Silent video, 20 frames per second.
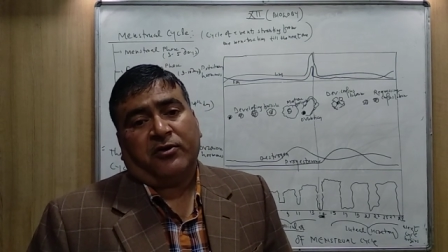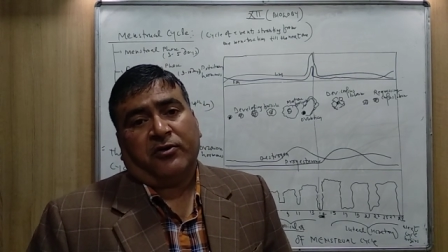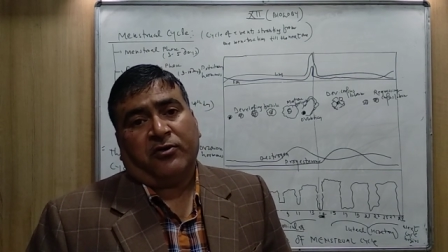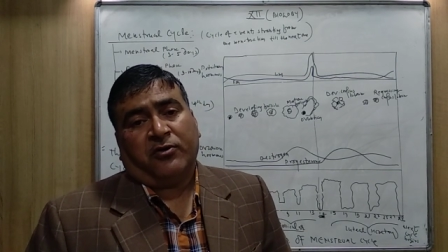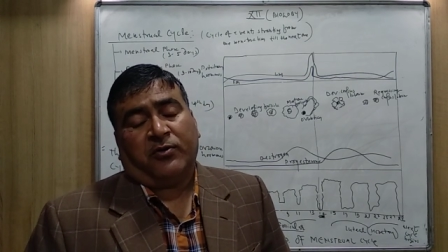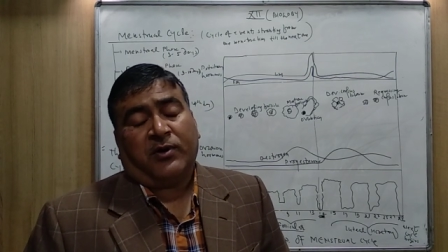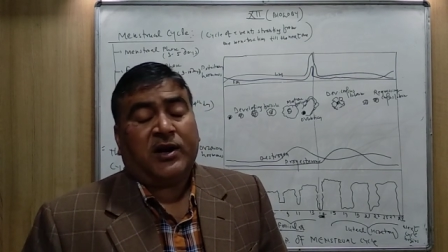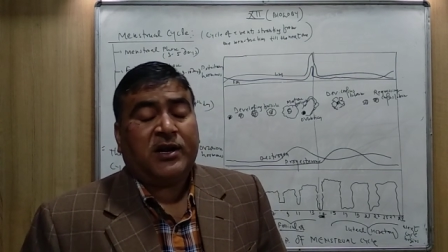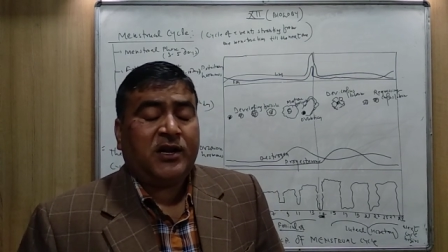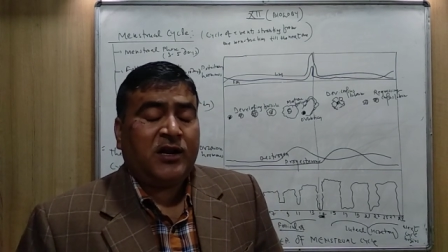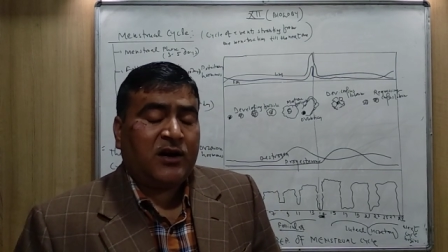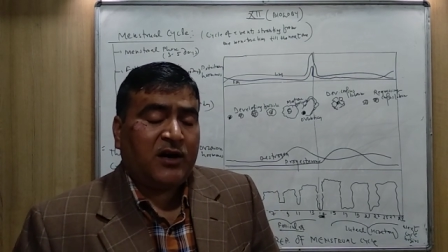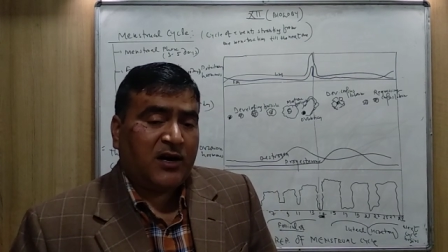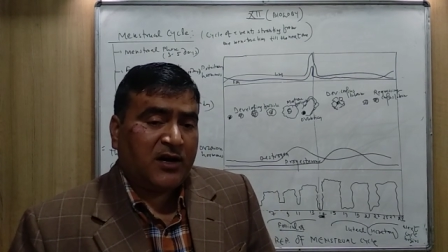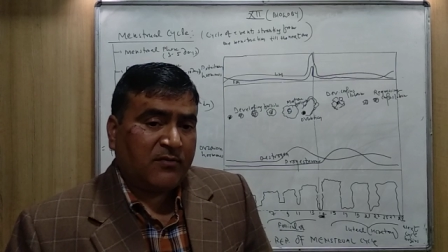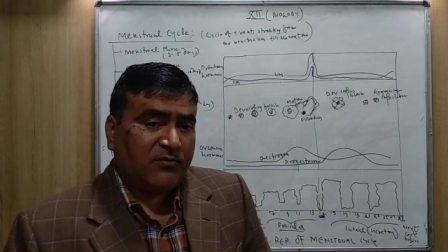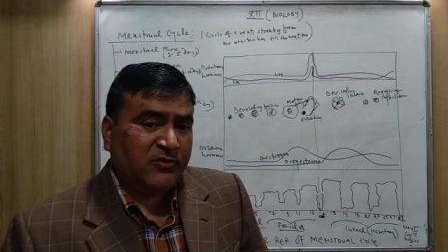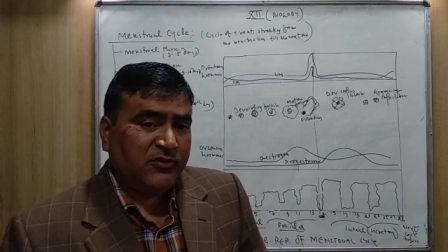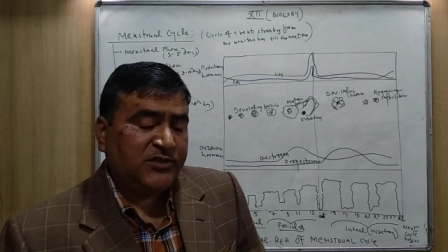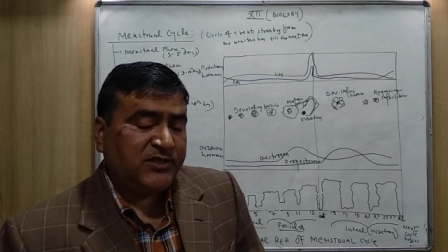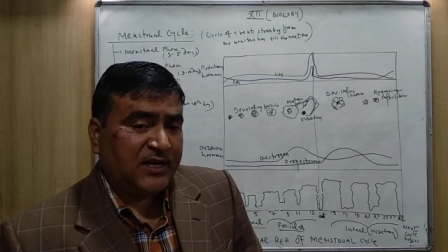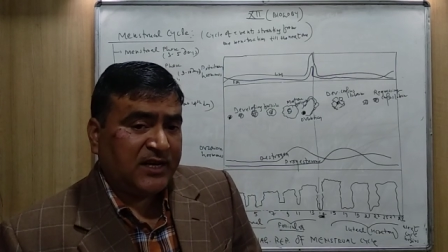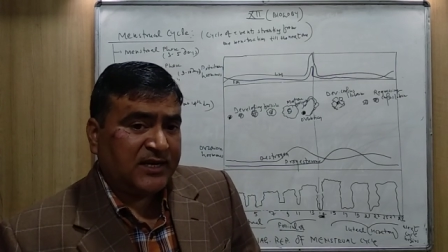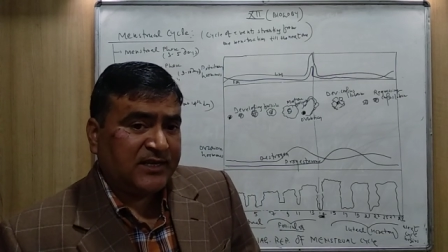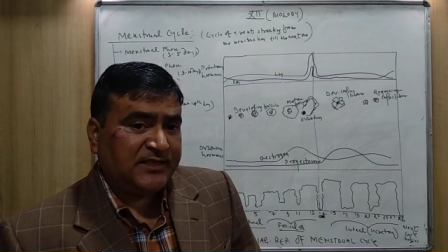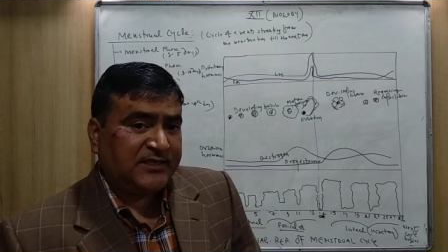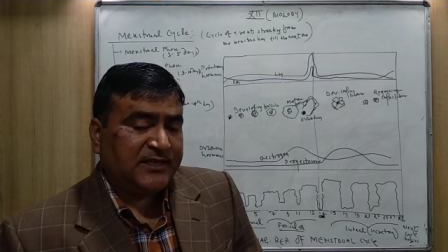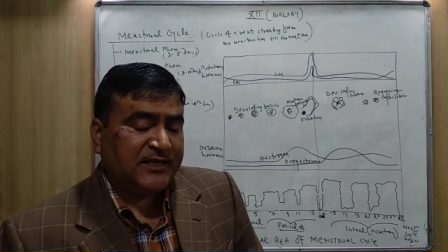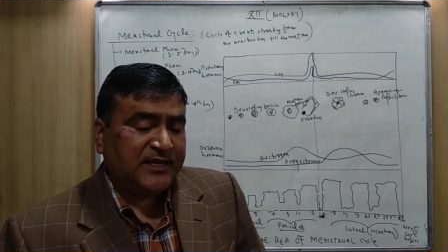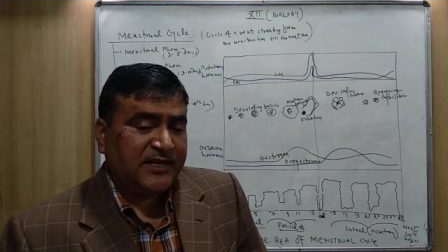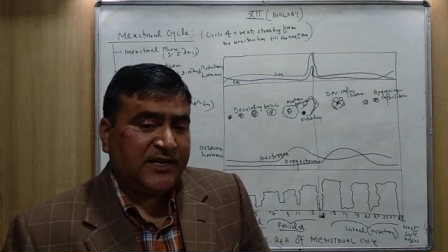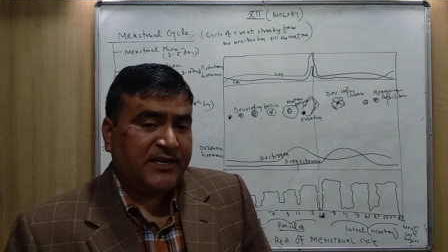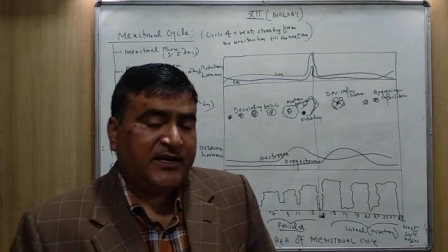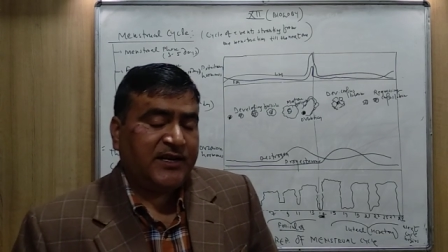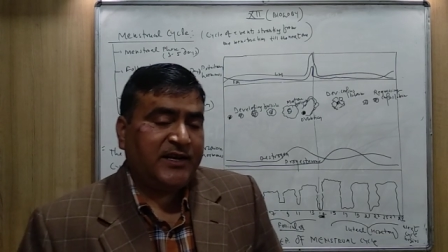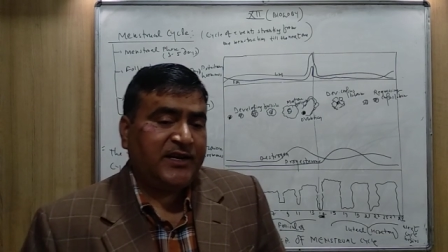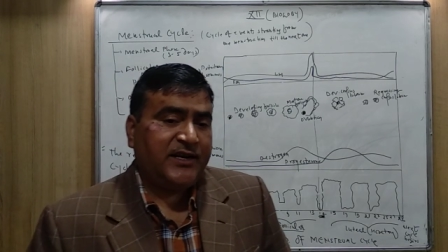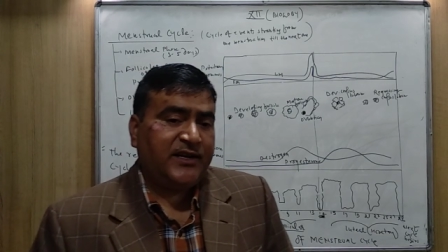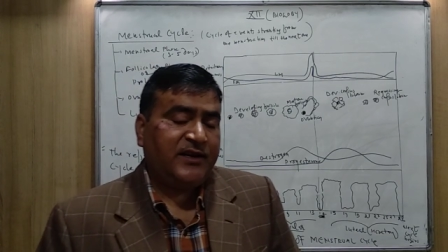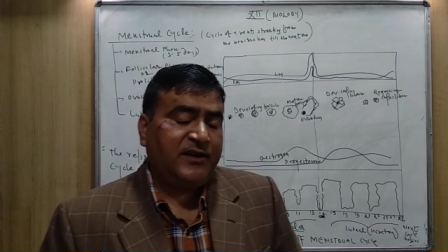what hormones are
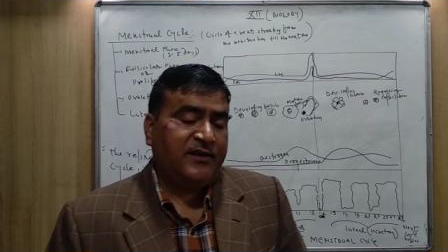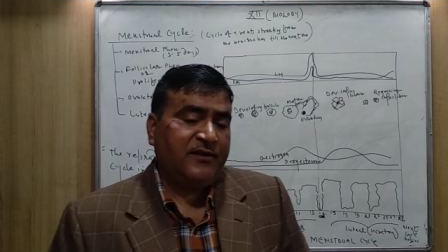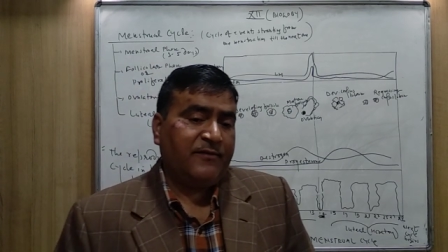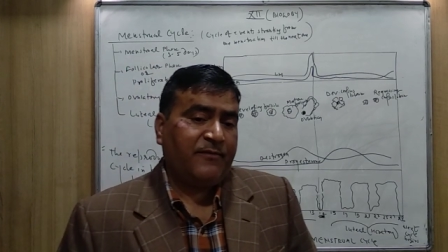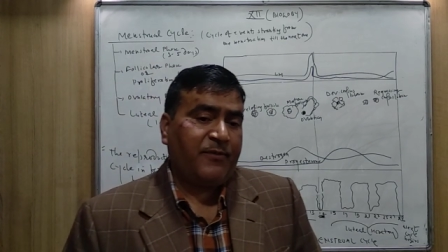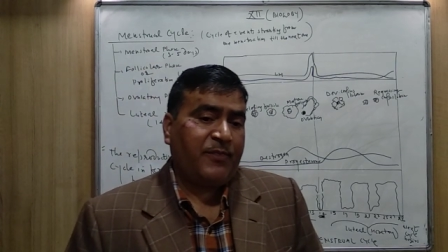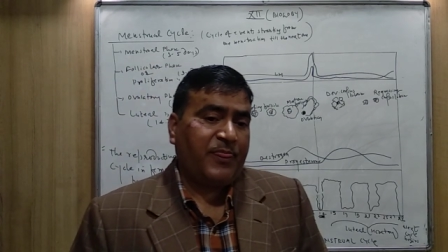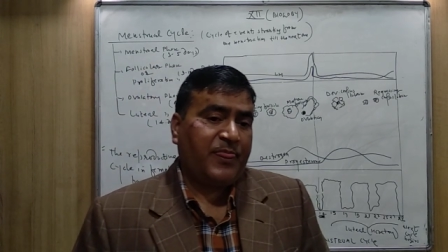secreted